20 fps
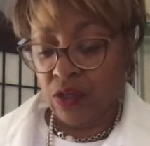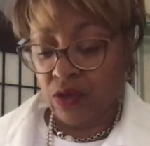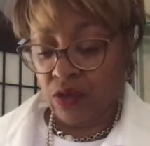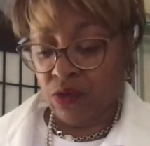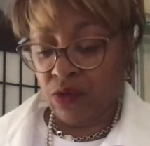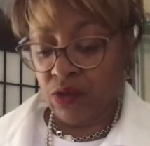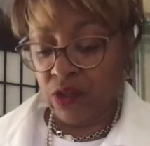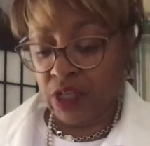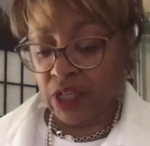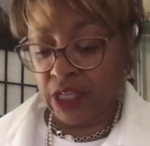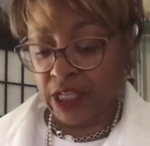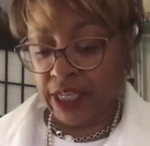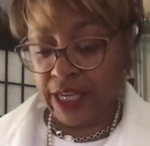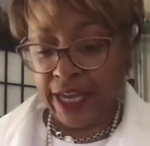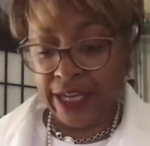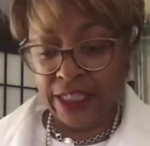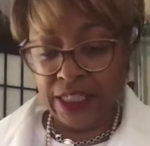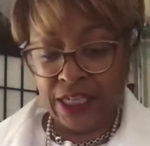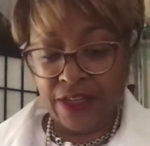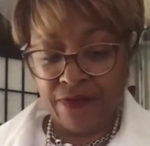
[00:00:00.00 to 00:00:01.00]
or the
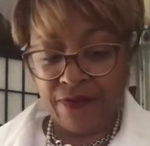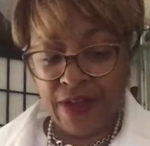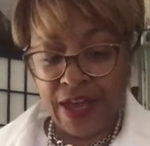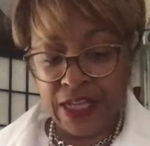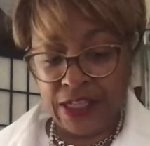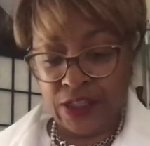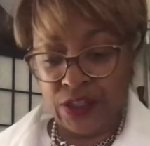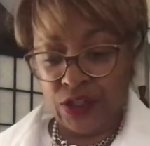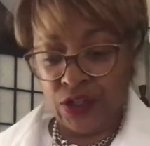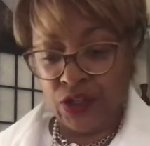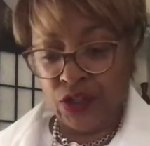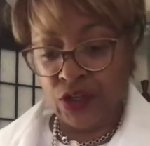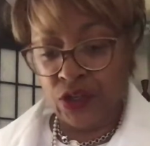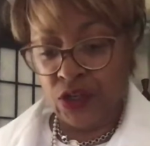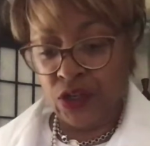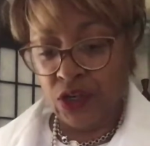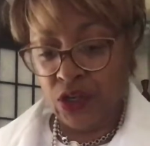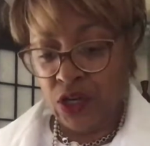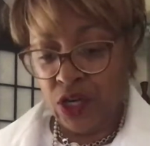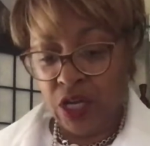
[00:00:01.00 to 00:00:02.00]
connecting fastener,
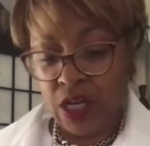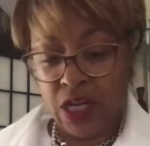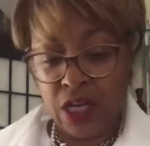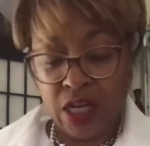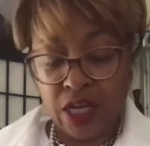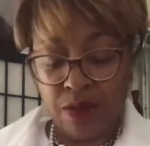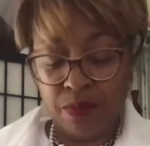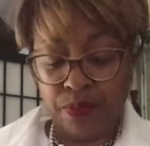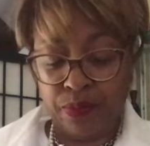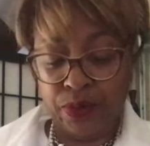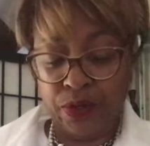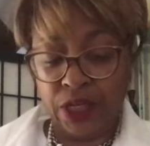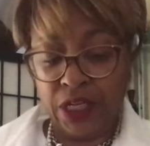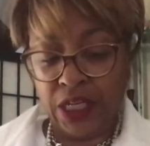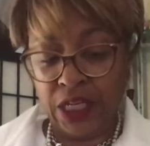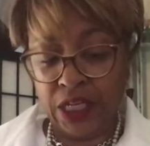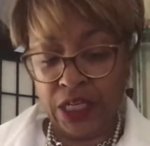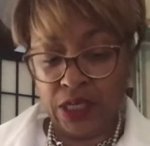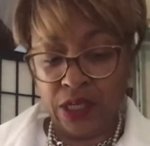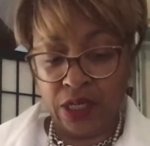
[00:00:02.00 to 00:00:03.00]
and put
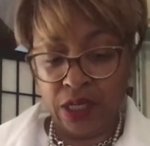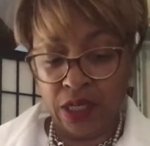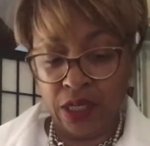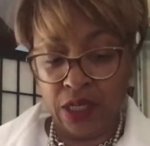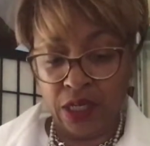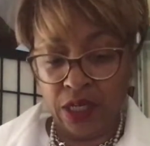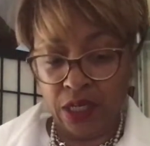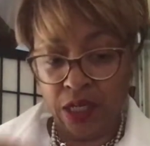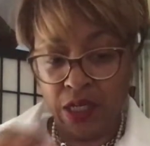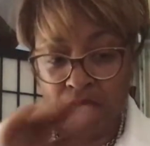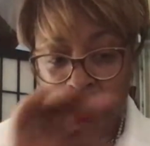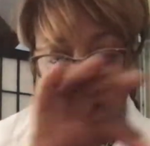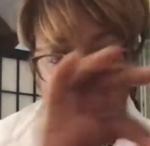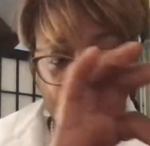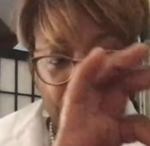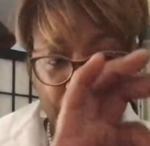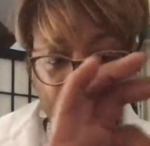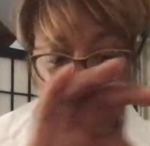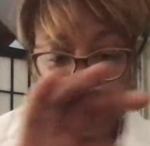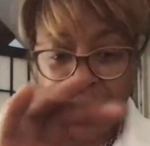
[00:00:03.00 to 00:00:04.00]
it
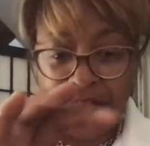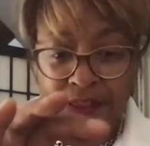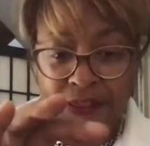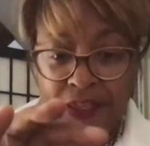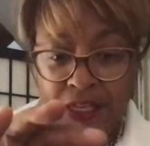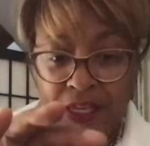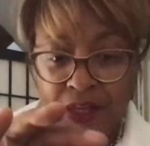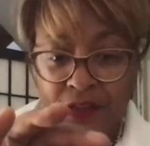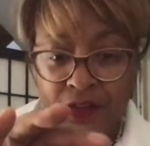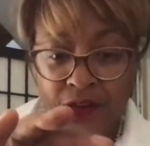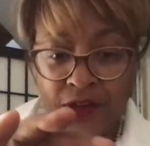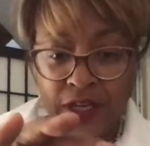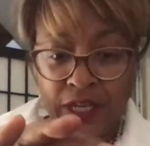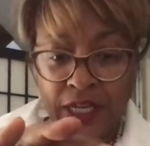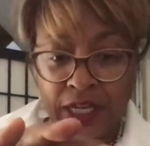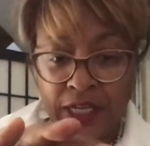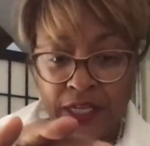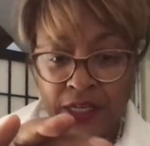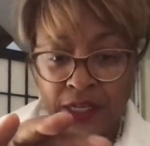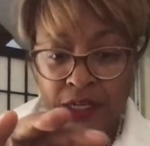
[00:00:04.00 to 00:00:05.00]
at the other
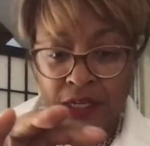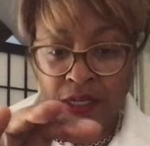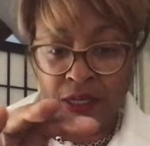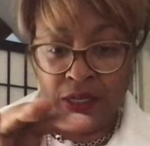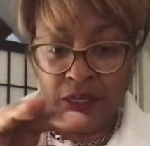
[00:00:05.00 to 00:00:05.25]
end.